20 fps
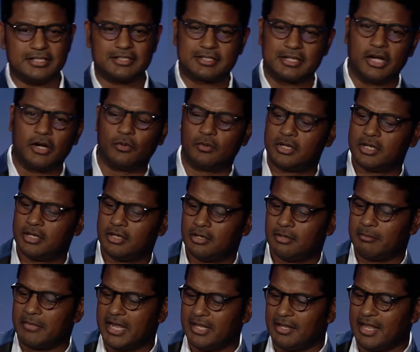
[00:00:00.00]
So,
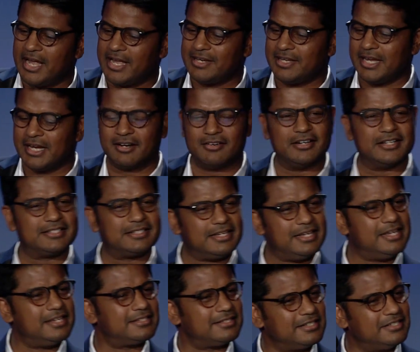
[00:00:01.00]
my line here is,
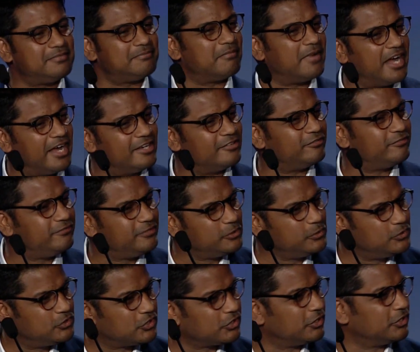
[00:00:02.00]
isn't my
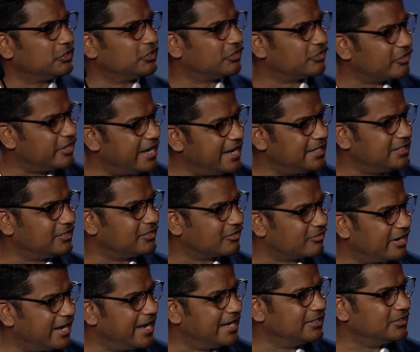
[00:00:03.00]
future
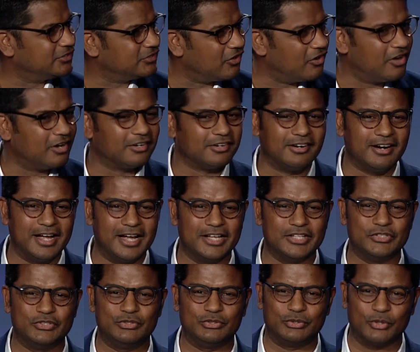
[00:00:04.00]
great-granddaughter
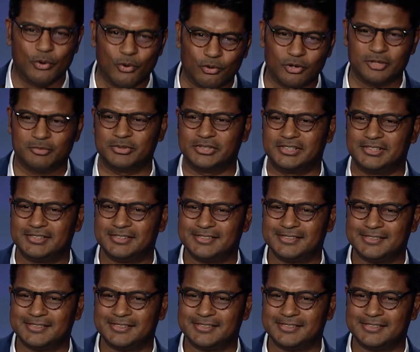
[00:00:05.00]
adorable?